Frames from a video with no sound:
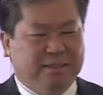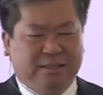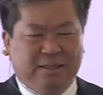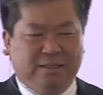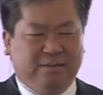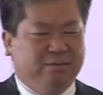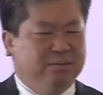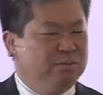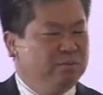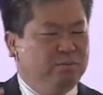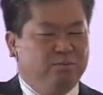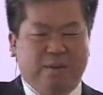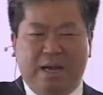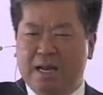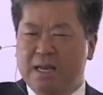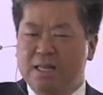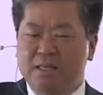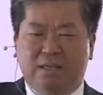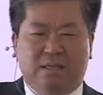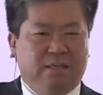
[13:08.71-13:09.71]
he
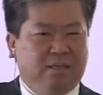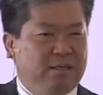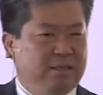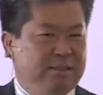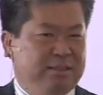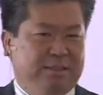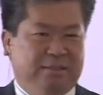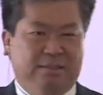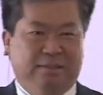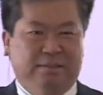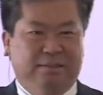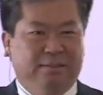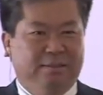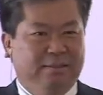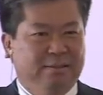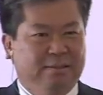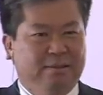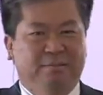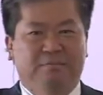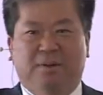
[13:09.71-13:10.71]
many things.
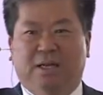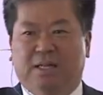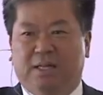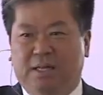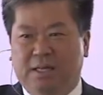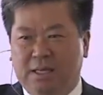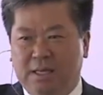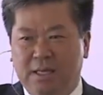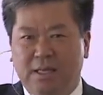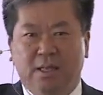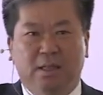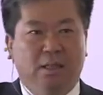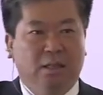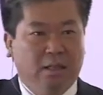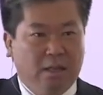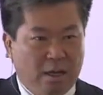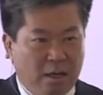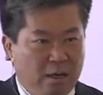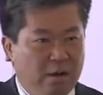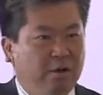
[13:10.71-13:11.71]
But he
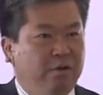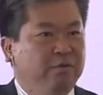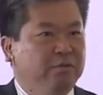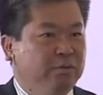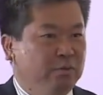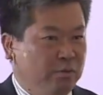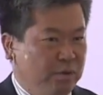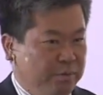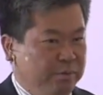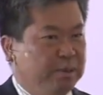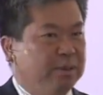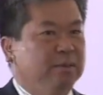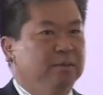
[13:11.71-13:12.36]
loved women.